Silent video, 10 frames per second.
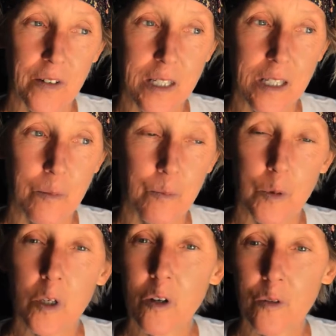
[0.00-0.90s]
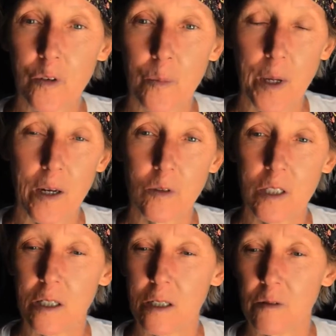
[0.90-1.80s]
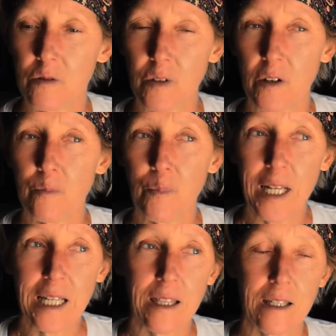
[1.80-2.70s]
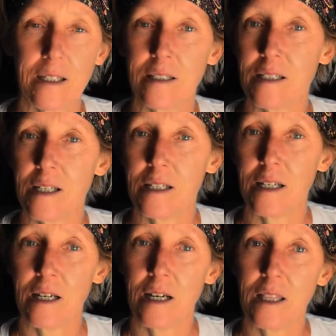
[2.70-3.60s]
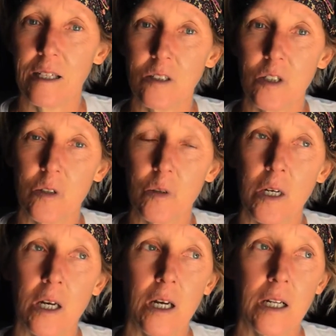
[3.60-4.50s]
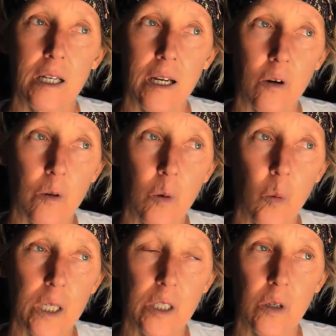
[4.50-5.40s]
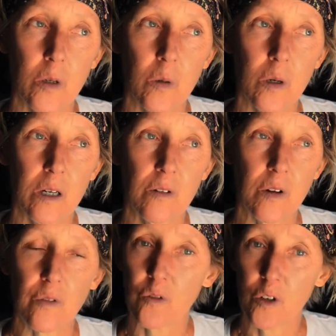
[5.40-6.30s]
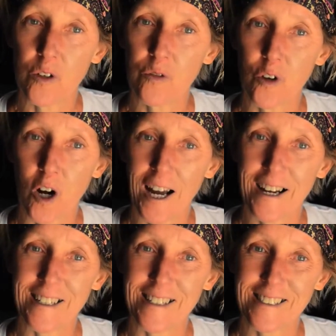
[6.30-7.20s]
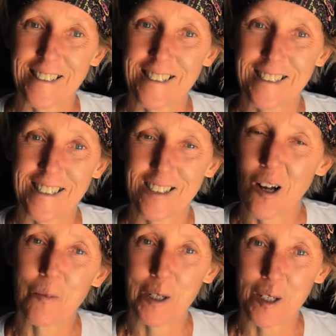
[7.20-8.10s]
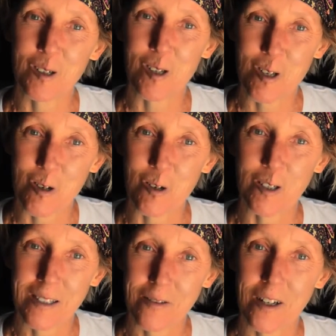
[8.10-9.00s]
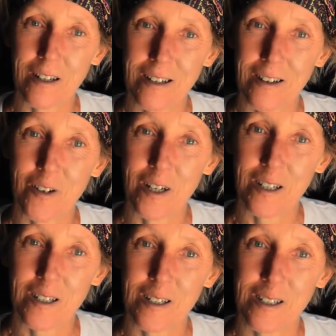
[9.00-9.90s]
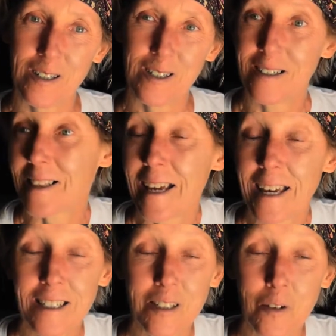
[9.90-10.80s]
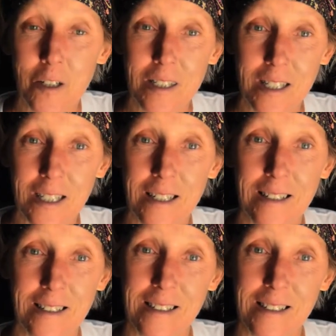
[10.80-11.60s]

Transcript: us beautiful bounty of, of many things, and I think to narrow the window of a few varieties is, is not being good stewards of our, of our land, of our seed.